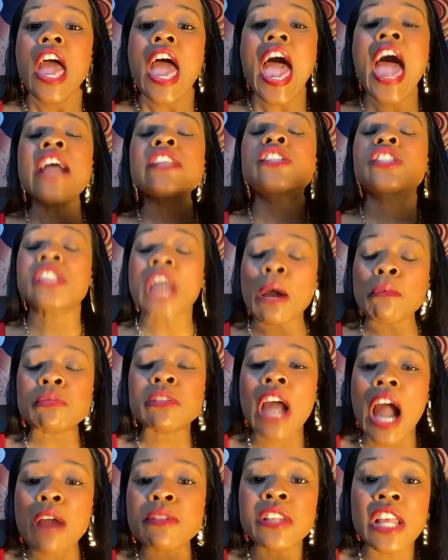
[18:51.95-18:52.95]
And
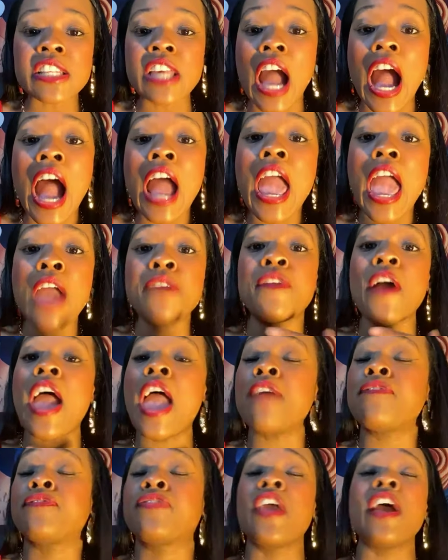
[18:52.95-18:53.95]
sometimes, listen, if,
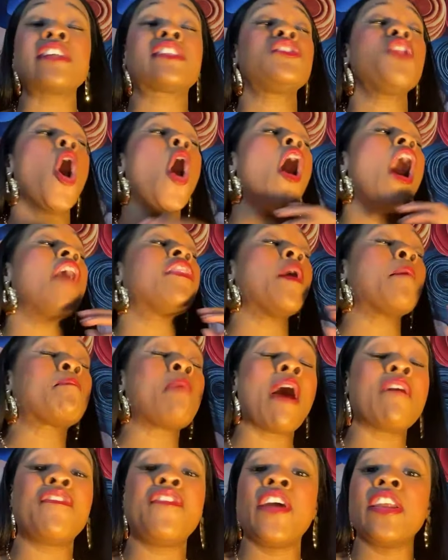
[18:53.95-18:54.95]
if there's no other
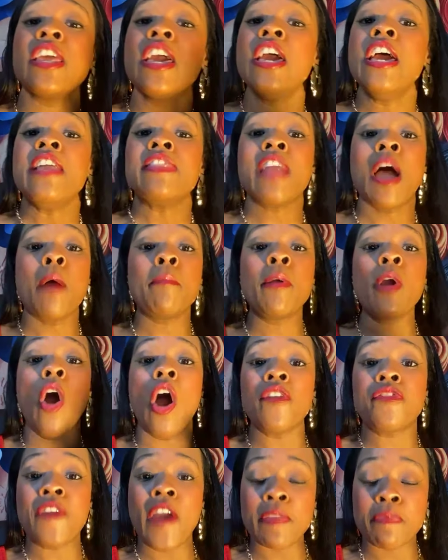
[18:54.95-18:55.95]
prophet that'll be
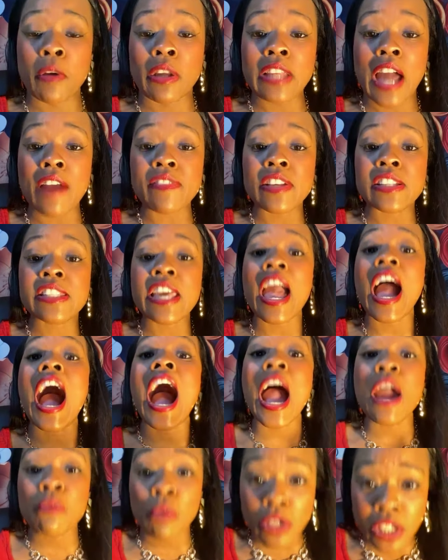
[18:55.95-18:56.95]
on Facebook Live to say,
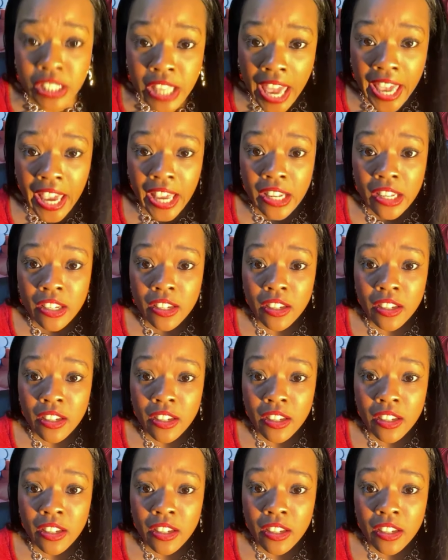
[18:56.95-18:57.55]
I will say it.